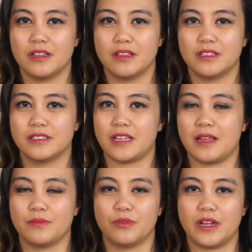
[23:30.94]
the
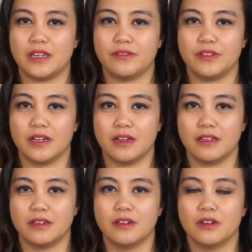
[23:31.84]
same weight of
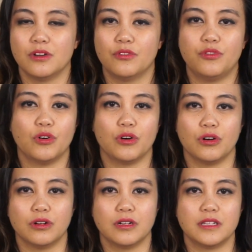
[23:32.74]
yarn
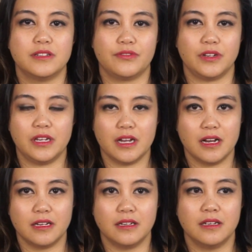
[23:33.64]
for a different
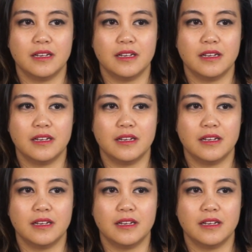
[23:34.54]
yarn,